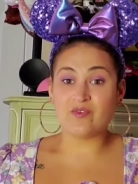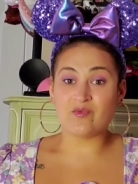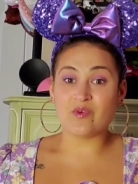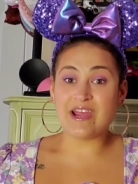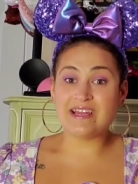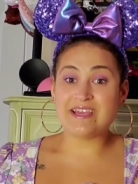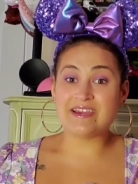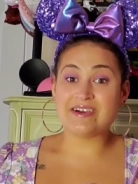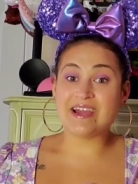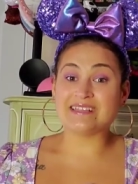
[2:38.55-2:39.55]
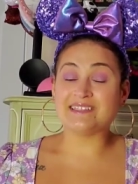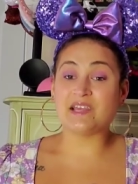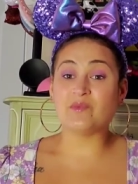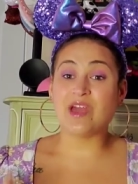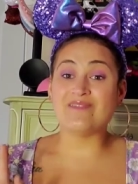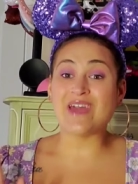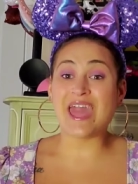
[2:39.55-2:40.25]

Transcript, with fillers: right here and say we have